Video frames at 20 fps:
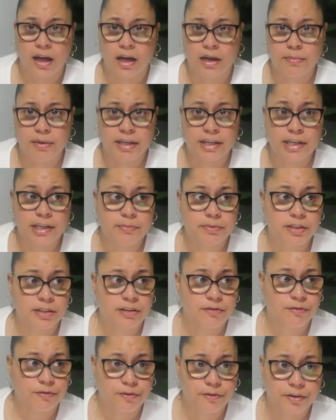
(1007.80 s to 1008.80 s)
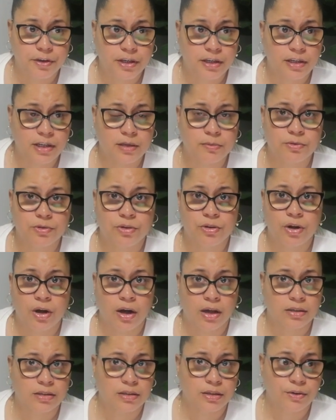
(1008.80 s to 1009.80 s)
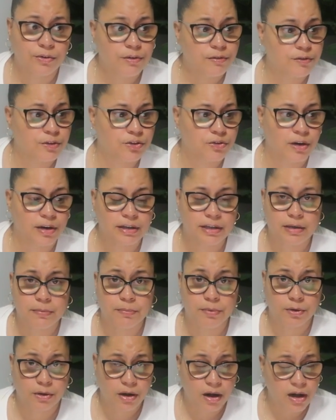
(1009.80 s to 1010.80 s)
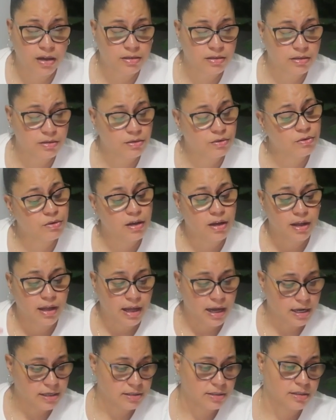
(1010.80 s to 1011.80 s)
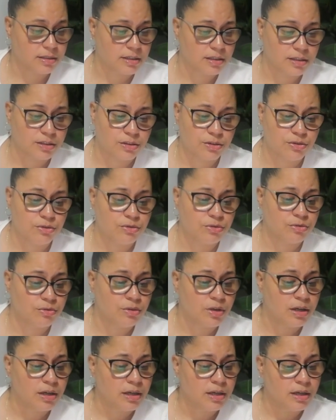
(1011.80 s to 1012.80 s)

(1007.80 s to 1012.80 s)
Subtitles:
It keeps it free, keeps your costs low. If you try to keep your costs low, I suggest you